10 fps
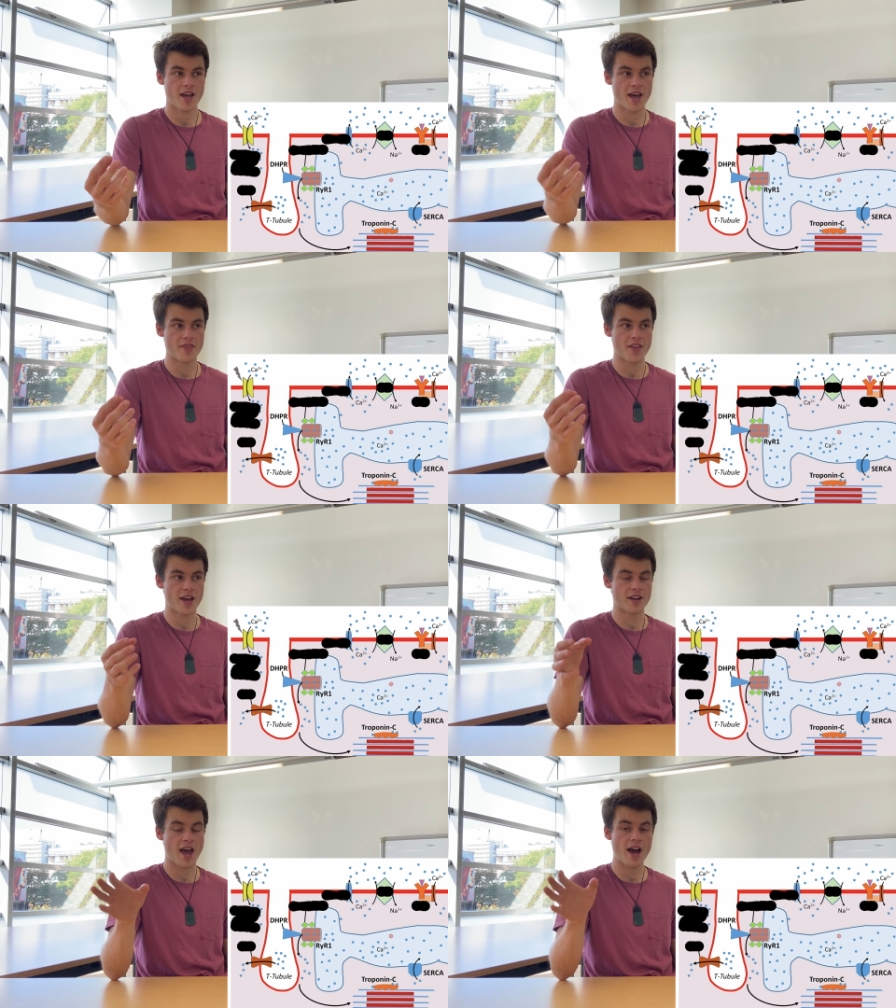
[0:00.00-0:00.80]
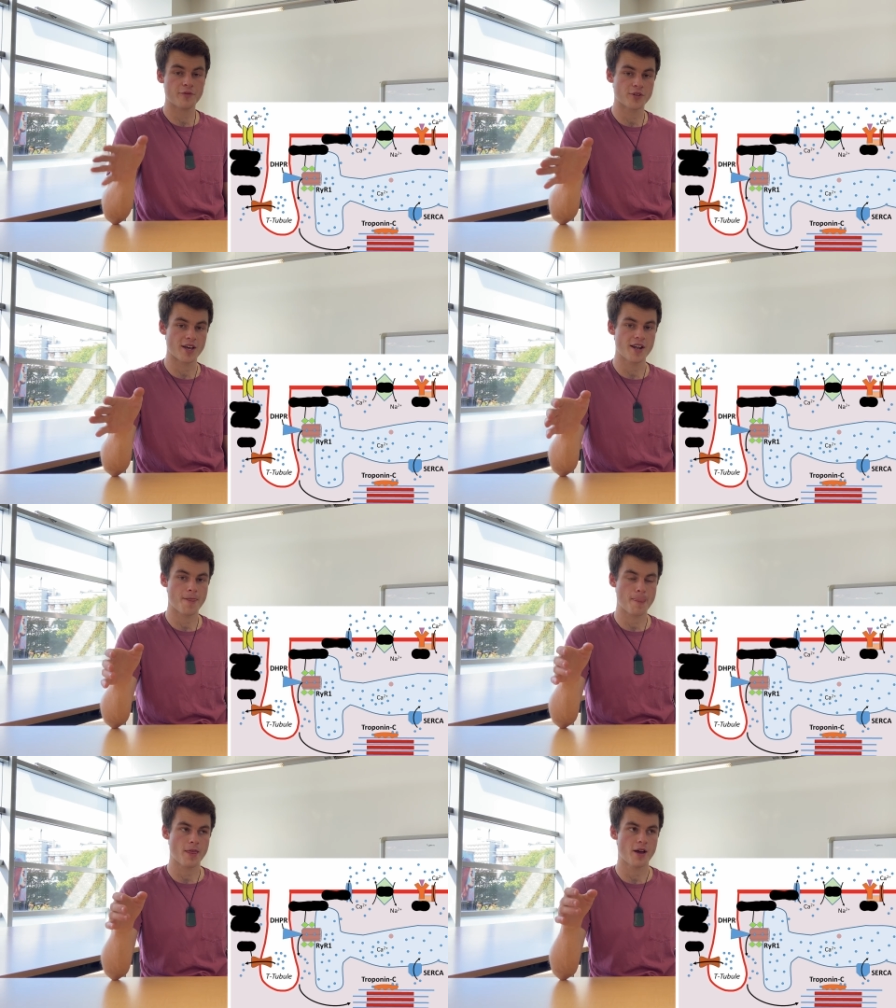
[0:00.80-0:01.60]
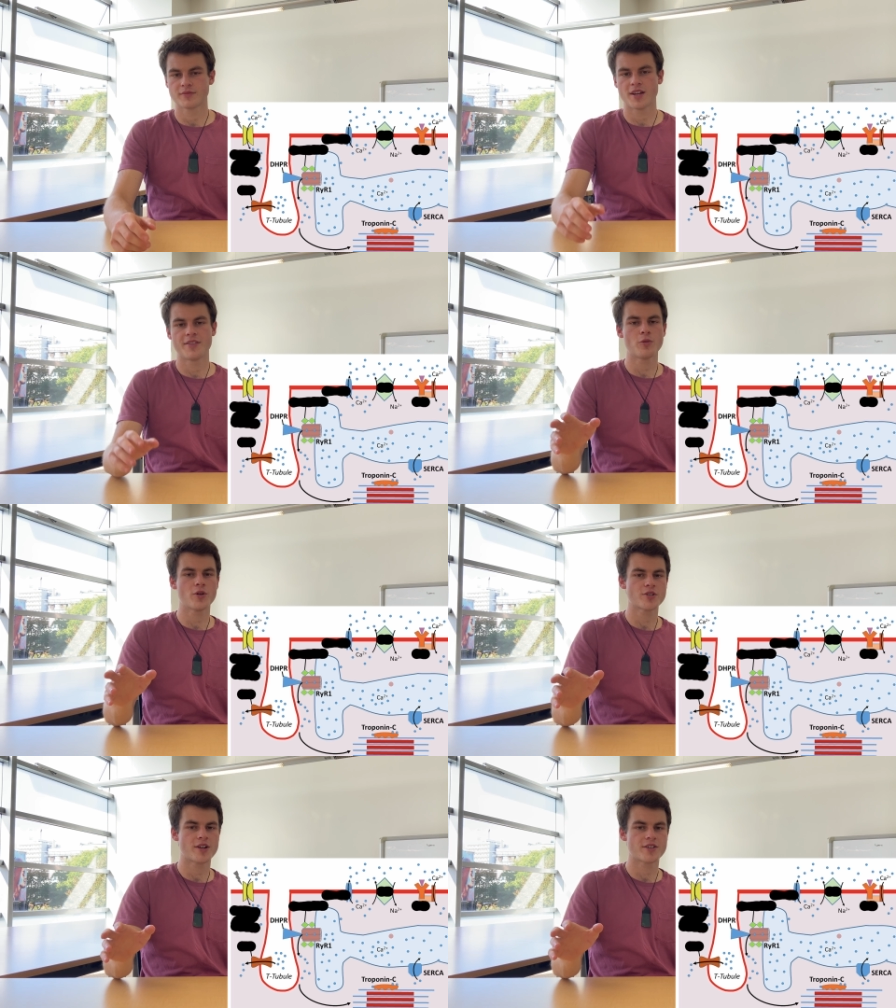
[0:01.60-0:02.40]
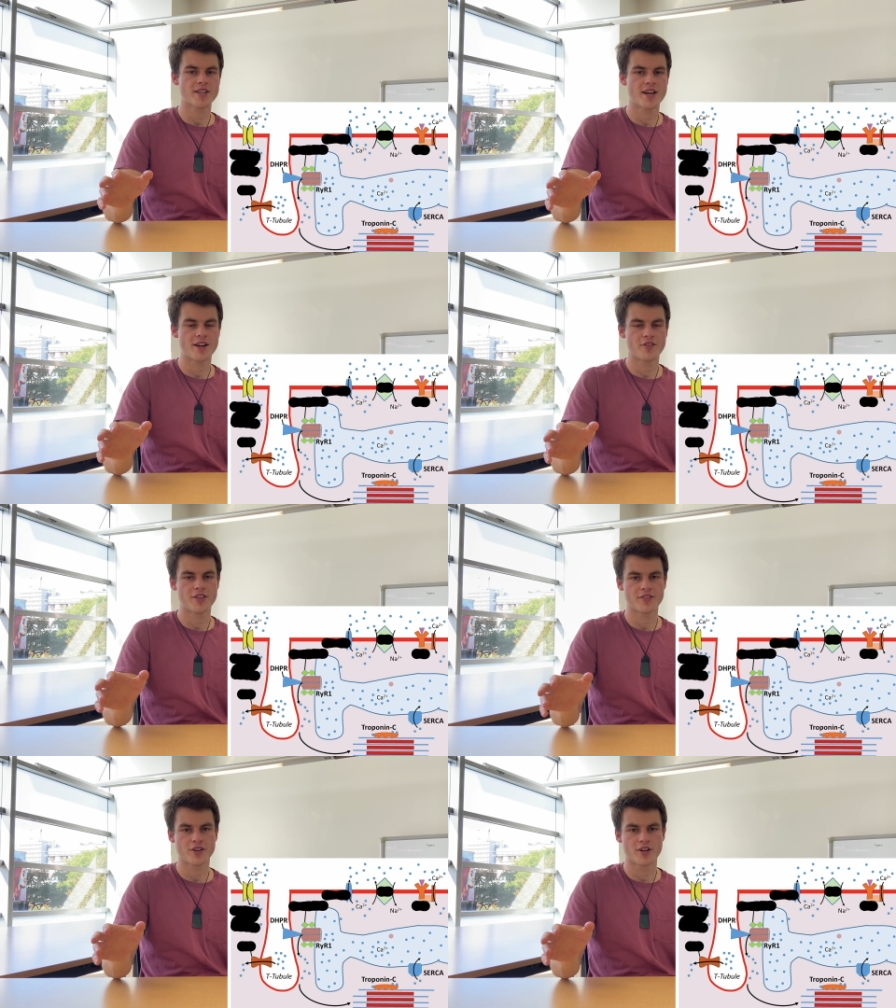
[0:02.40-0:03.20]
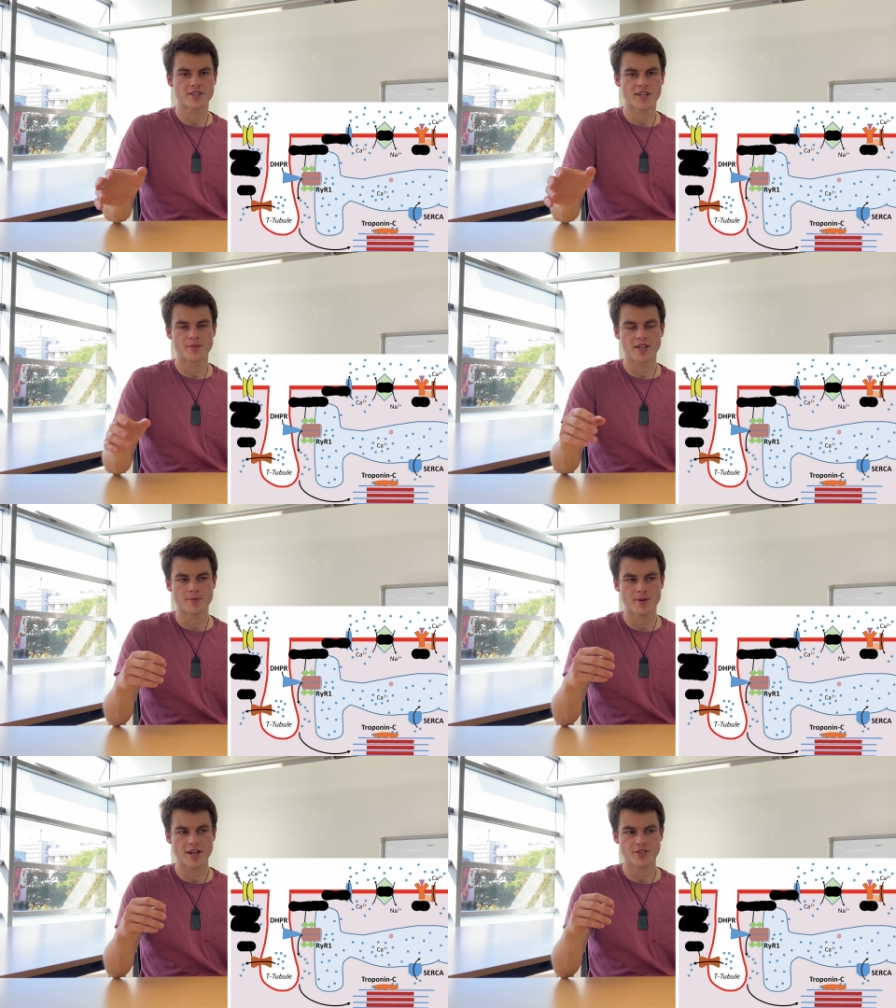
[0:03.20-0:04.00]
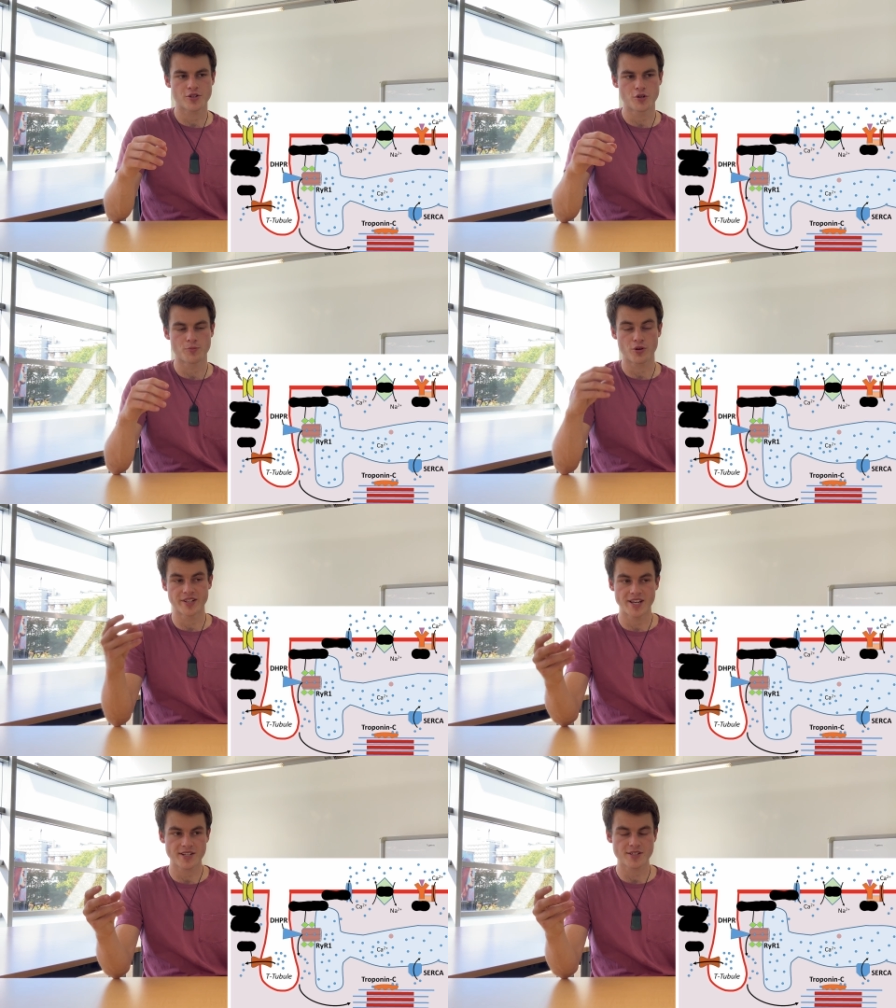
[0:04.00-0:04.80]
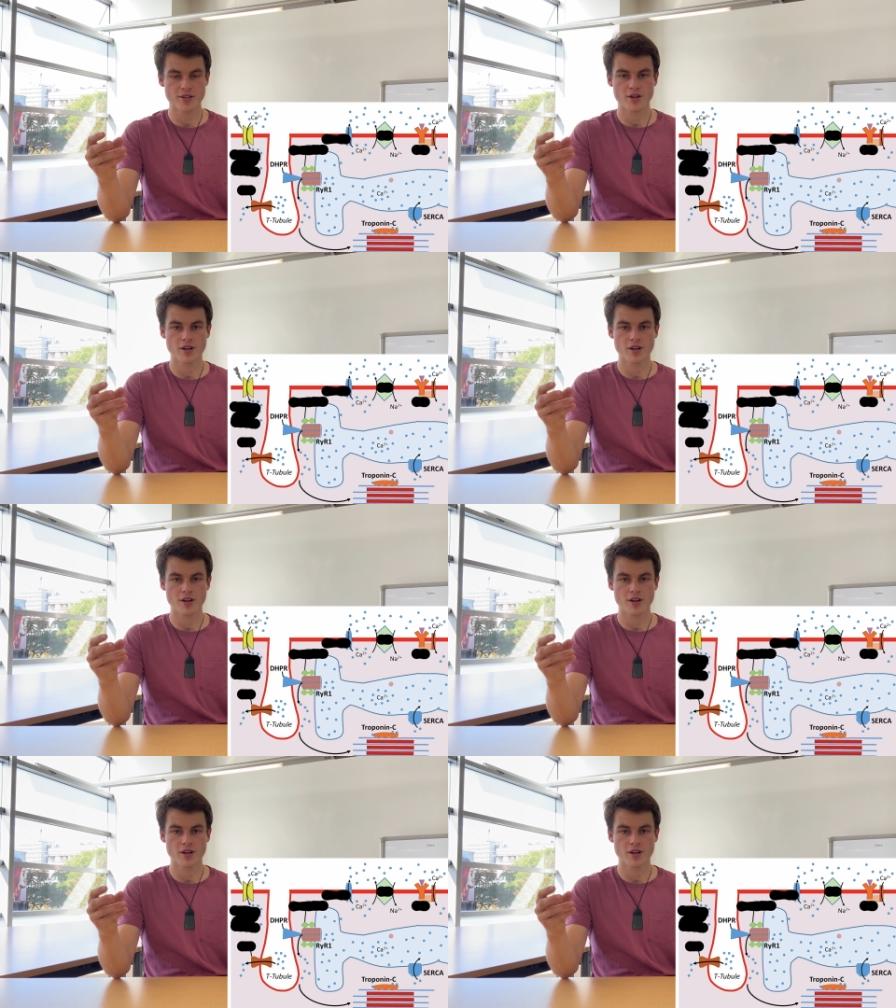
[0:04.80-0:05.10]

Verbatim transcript: And then after that, and then once you understand everything in the concept, it's best to predict